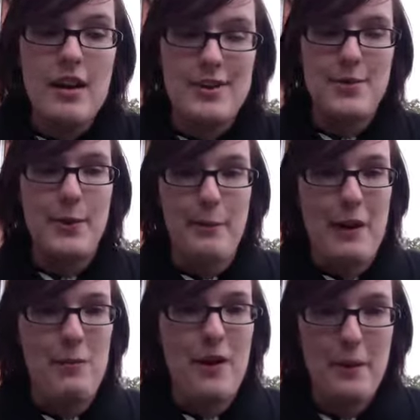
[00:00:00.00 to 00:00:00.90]
and talk
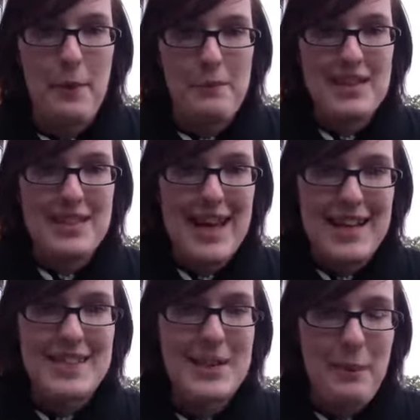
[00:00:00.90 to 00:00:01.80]
about why Women's
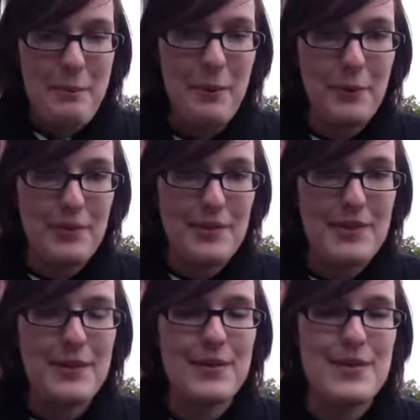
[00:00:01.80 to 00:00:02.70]
Day is so
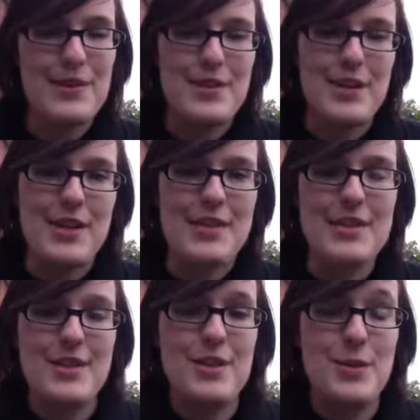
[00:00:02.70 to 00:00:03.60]
important, not
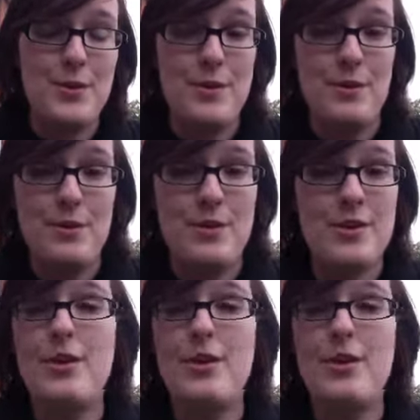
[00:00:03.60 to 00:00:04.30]
just to